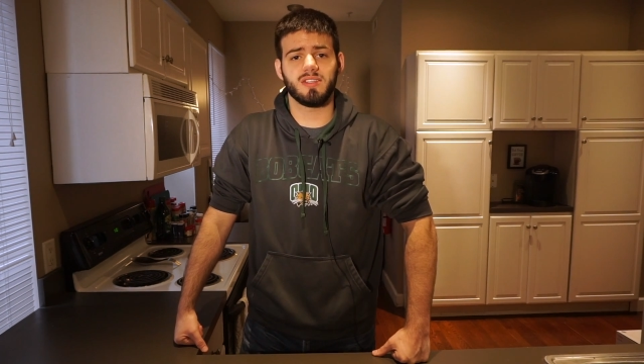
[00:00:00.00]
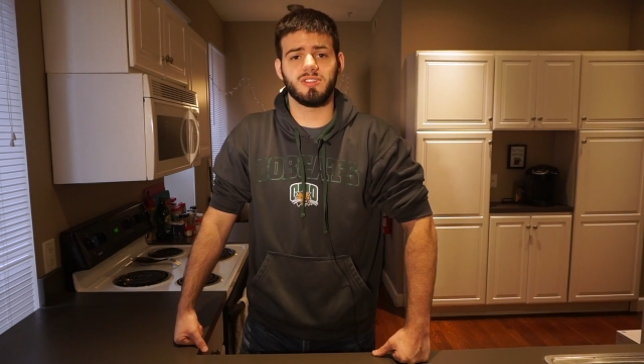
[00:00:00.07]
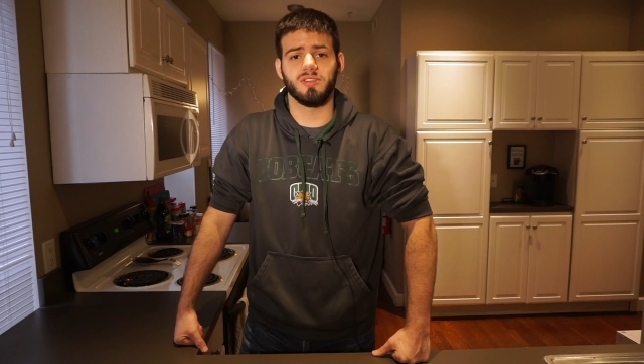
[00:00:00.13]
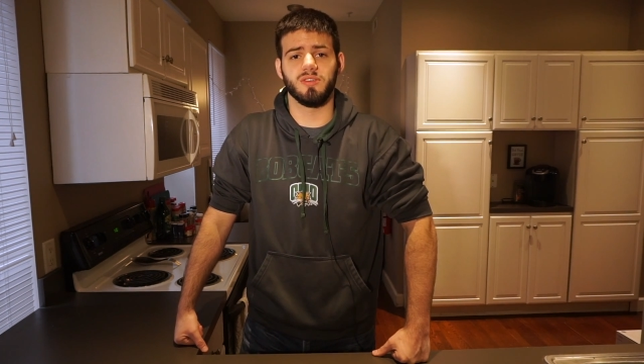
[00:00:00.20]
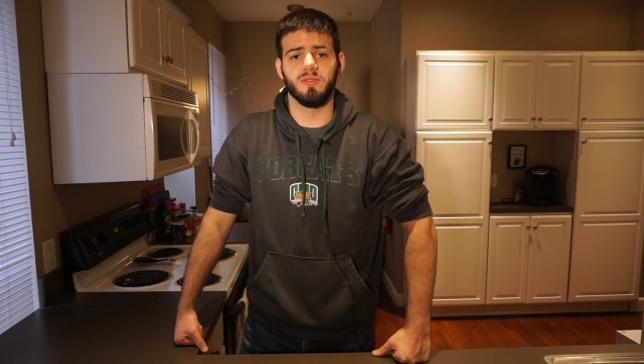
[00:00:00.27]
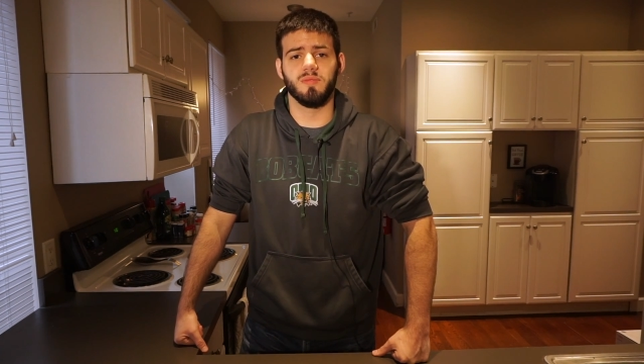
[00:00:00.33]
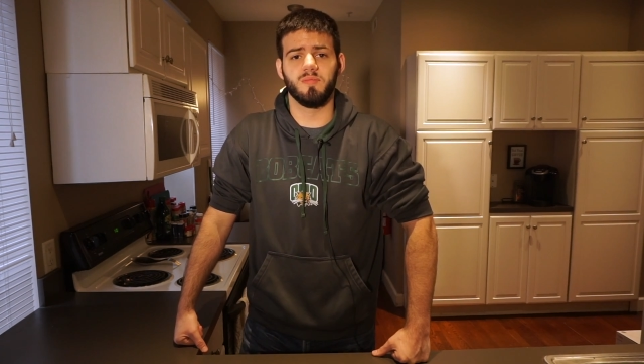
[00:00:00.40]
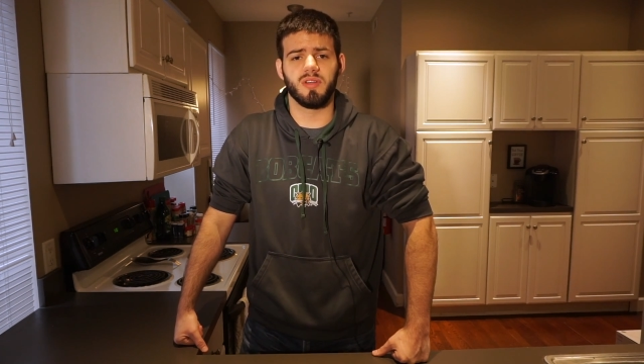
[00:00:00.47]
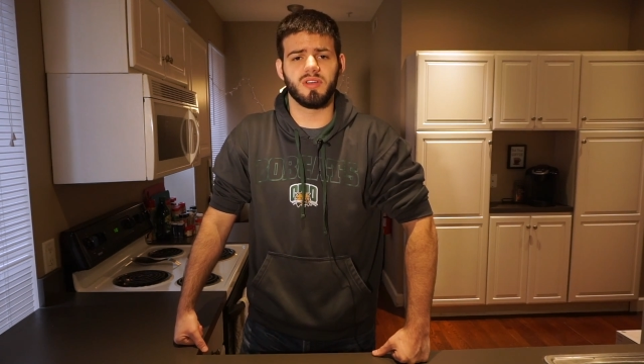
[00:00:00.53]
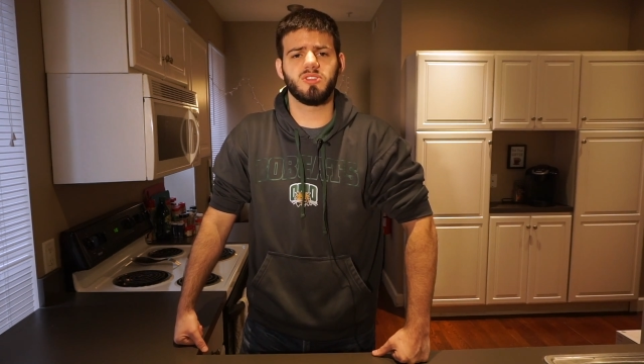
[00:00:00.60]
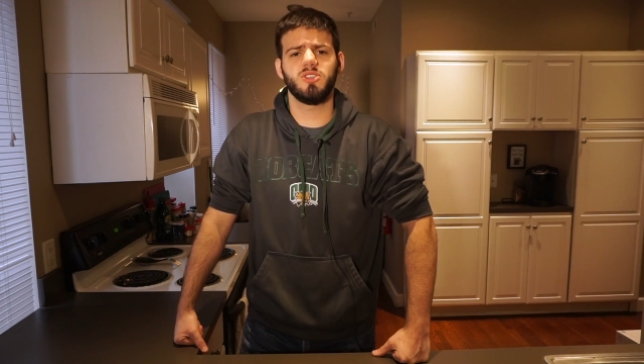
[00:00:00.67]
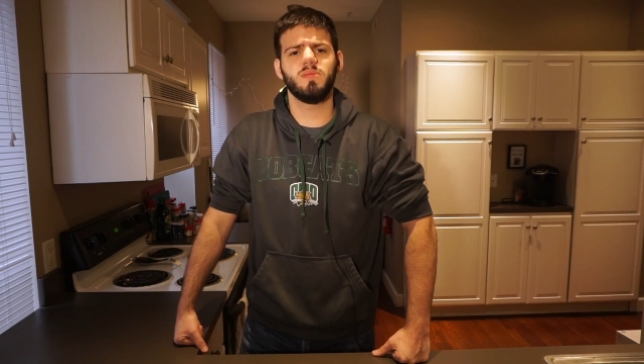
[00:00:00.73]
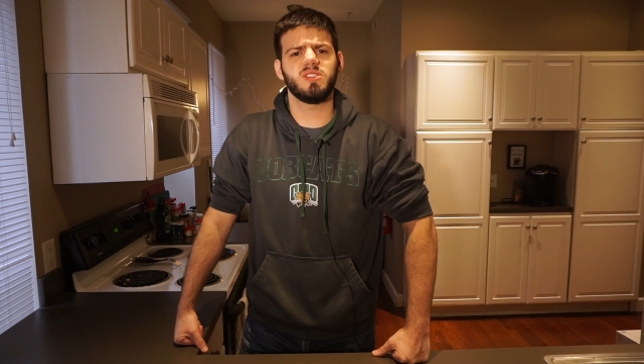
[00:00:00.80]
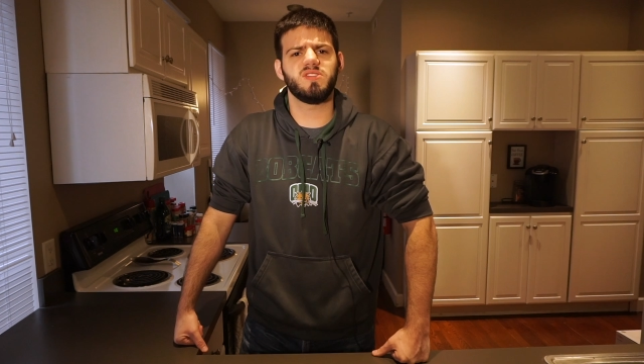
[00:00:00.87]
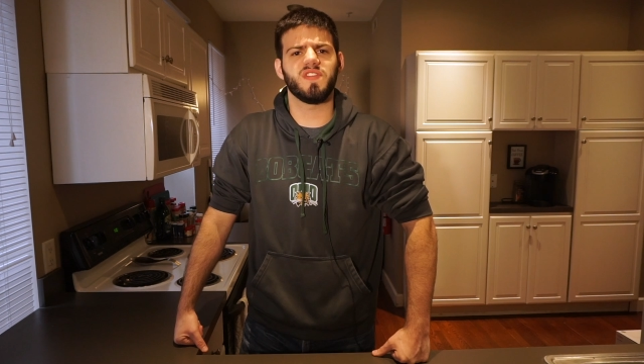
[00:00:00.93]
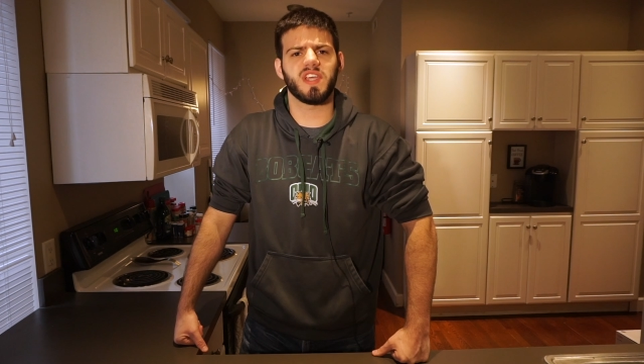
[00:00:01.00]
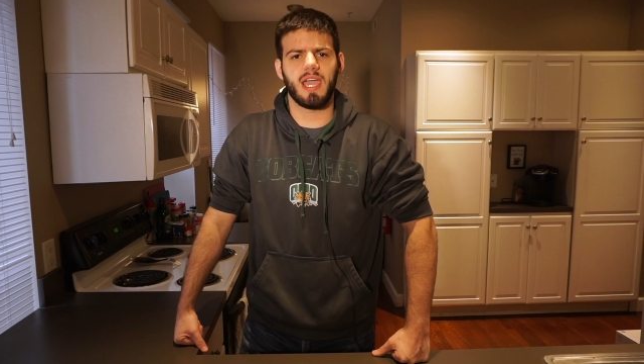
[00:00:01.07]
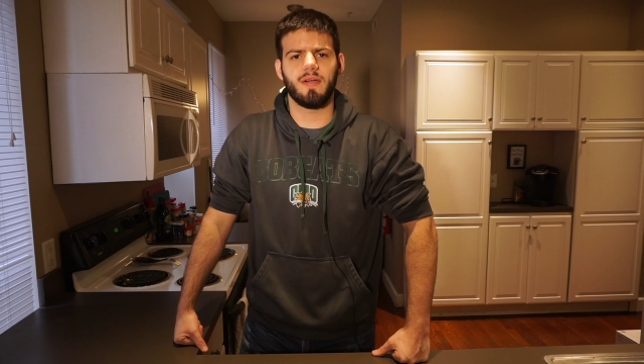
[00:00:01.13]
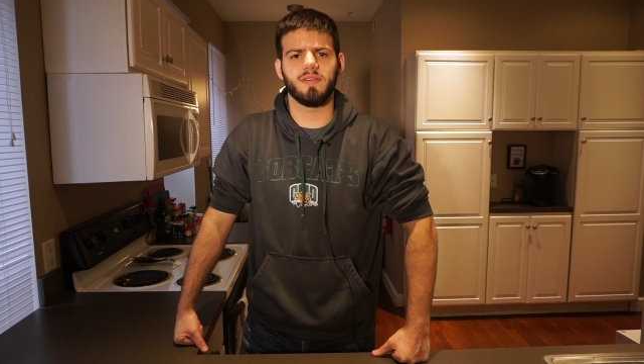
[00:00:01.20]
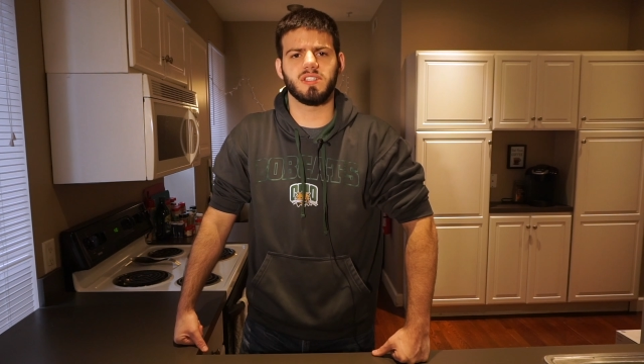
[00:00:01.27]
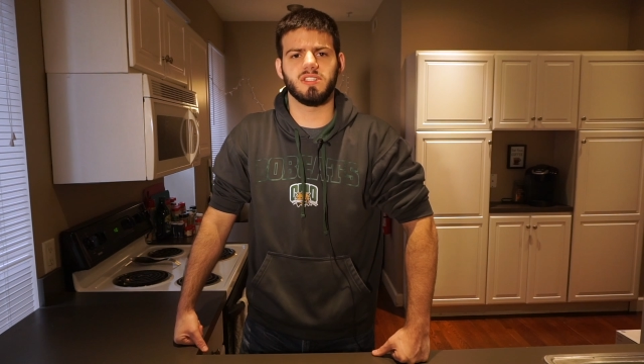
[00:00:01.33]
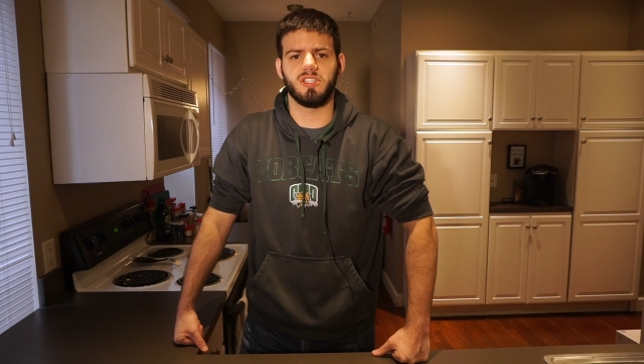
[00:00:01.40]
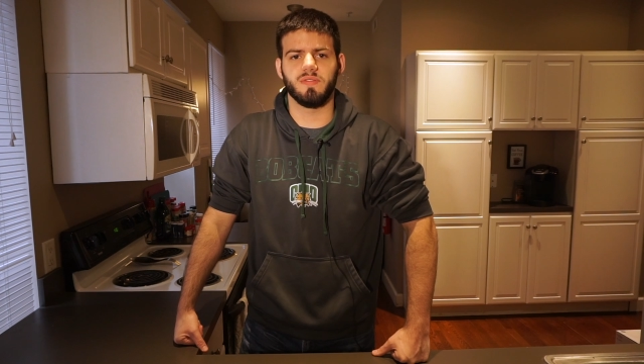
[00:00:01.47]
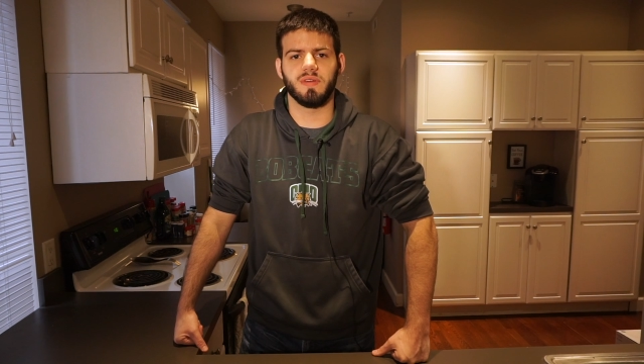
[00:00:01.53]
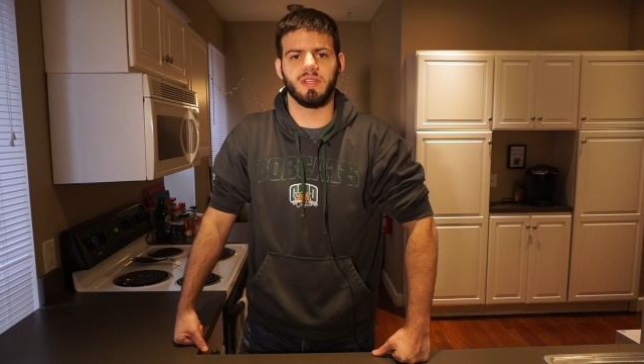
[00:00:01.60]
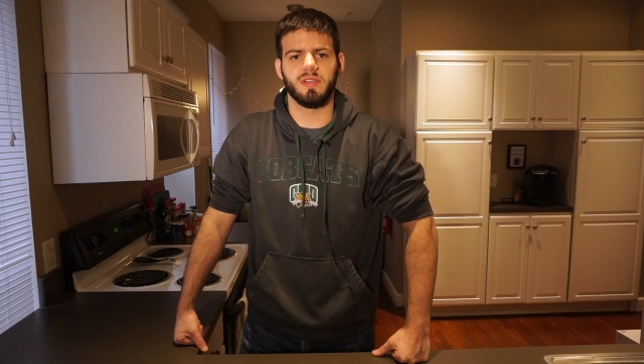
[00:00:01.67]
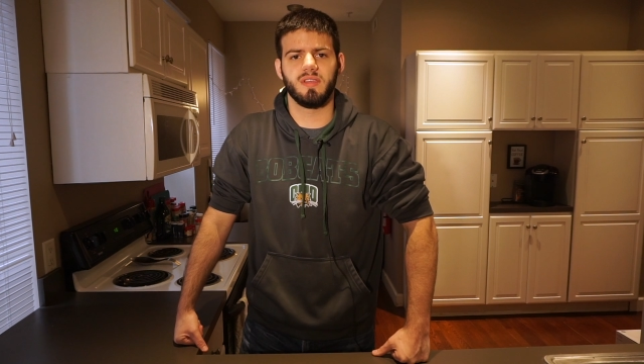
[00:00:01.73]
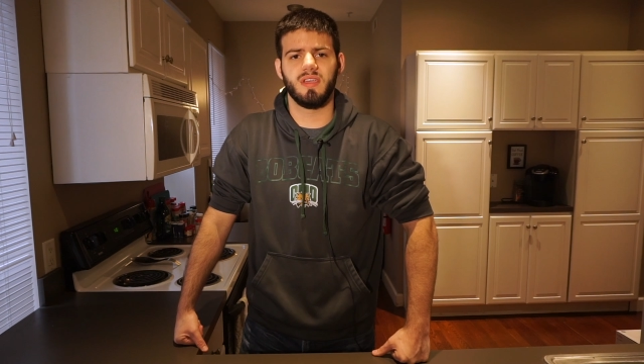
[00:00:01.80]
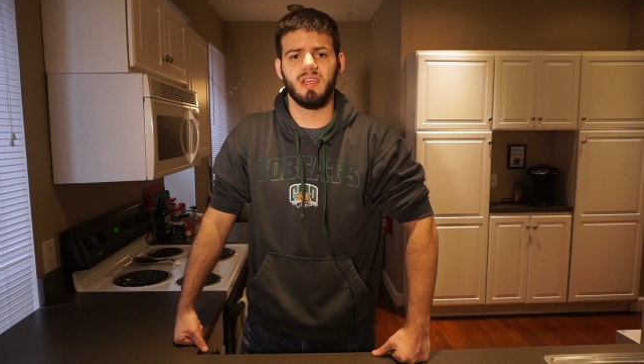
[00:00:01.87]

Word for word: to but are too much of a coward to do it.